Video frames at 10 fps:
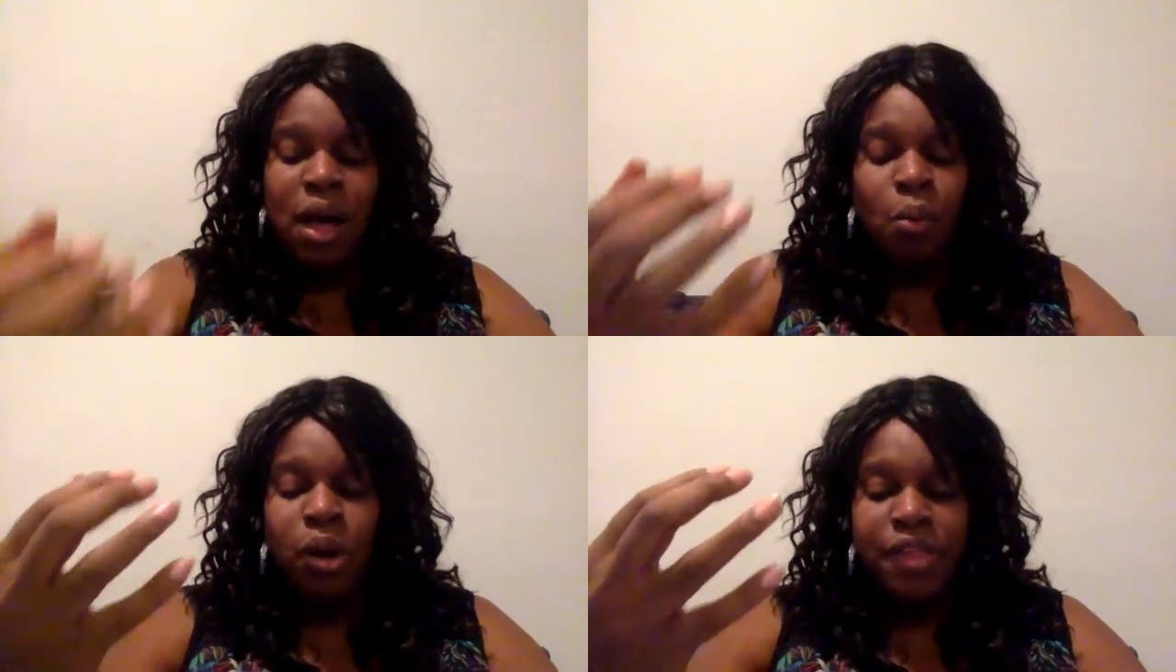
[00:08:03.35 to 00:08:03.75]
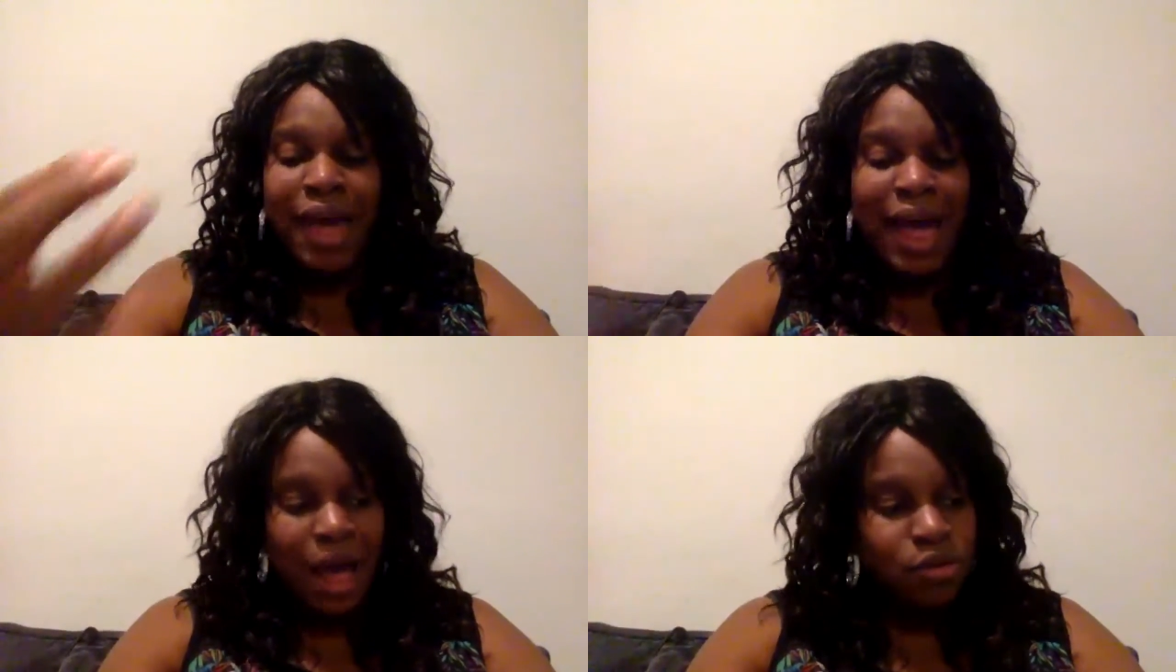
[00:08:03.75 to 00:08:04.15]
where the
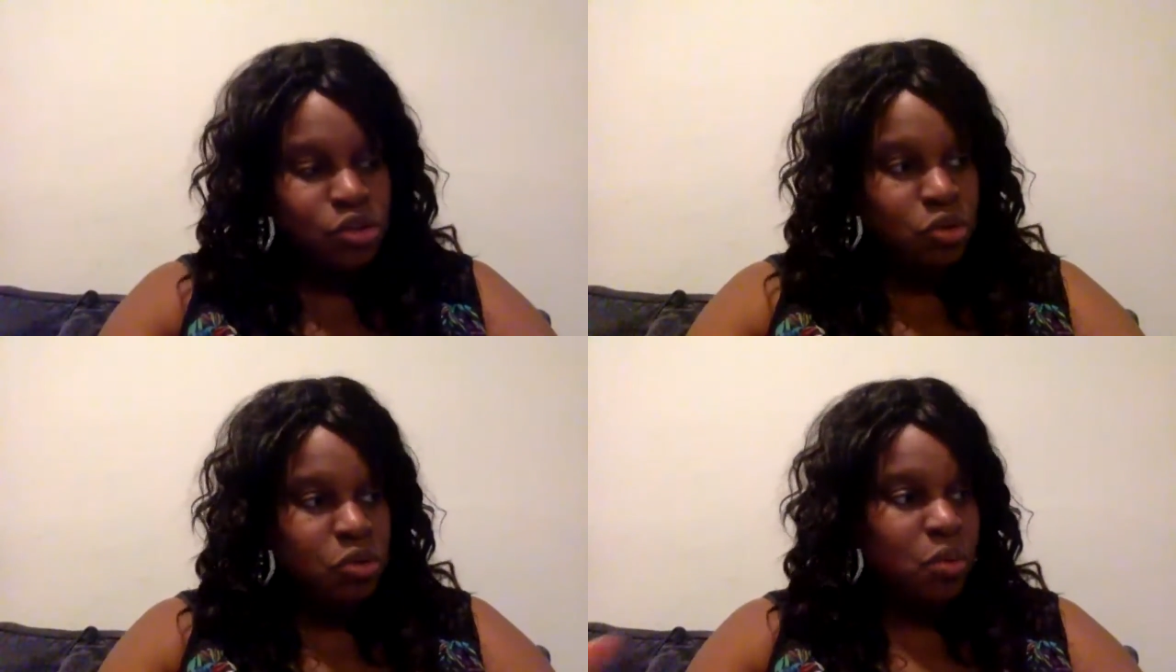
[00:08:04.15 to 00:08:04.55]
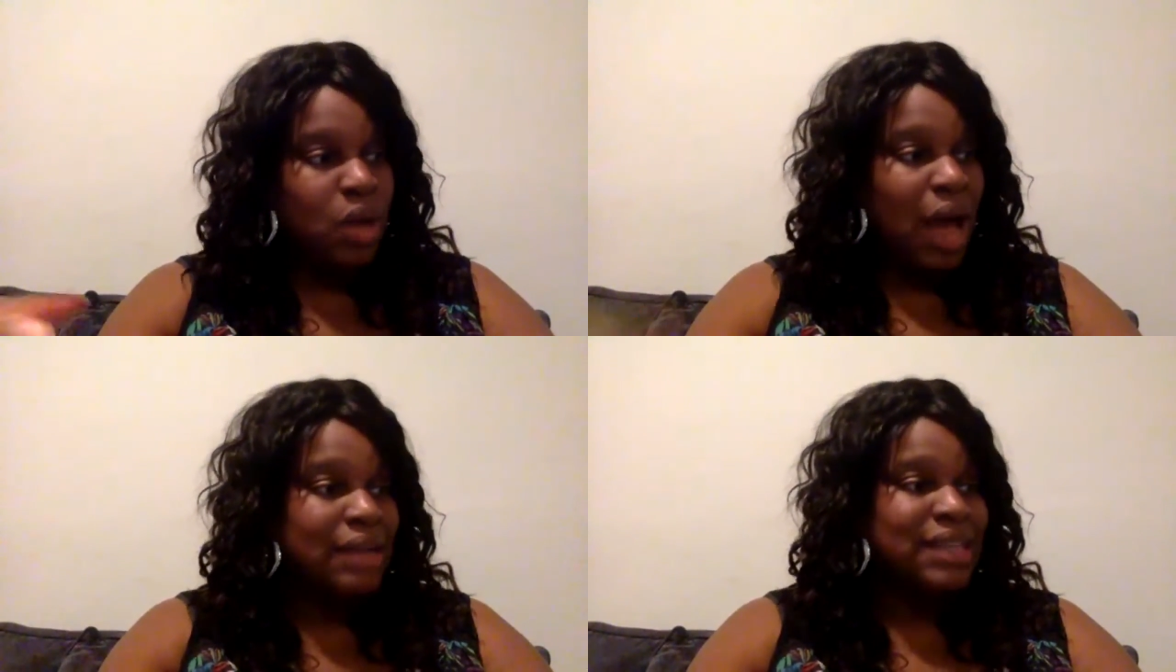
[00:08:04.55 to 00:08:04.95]
how-to
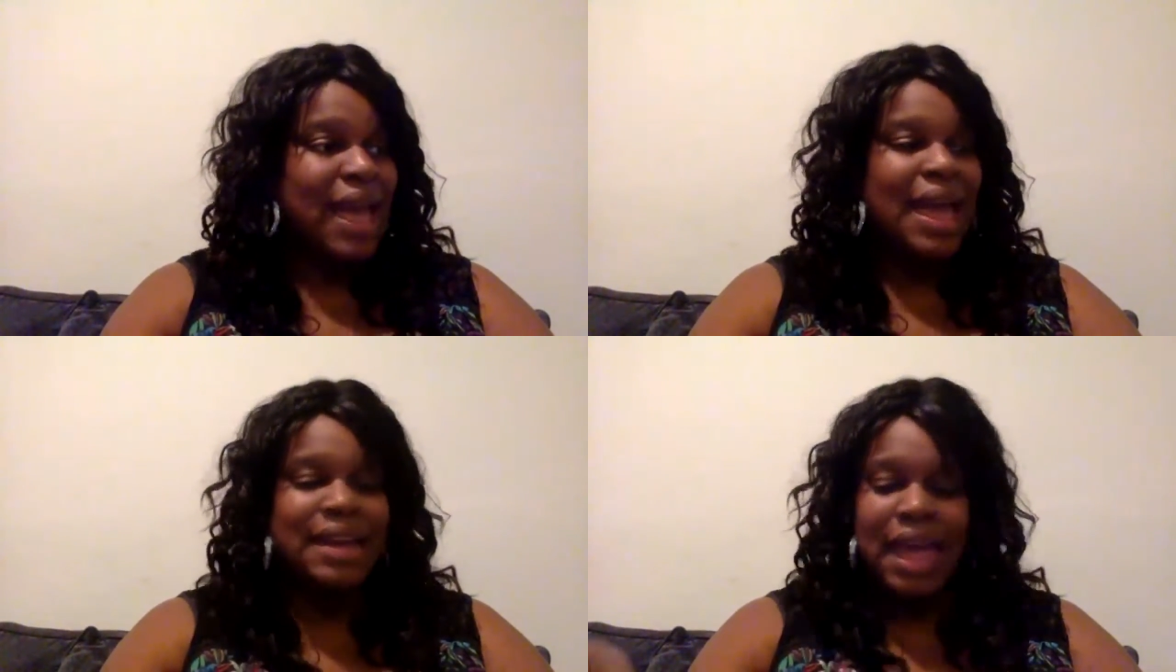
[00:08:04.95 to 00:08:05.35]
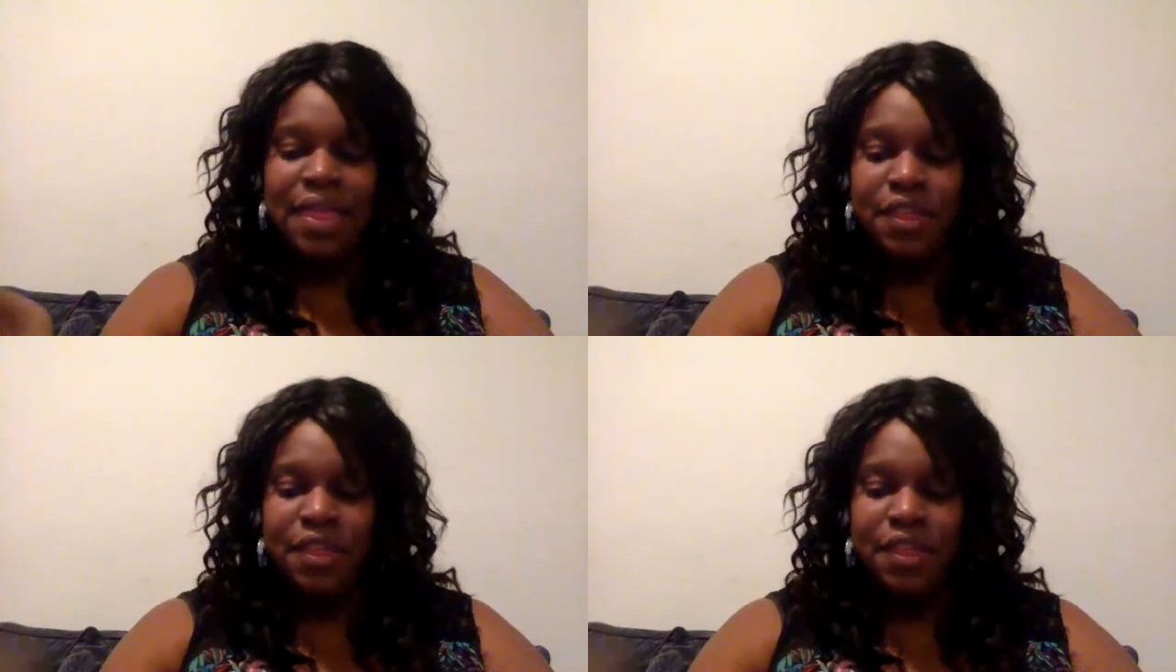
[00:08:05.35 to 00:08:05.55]
content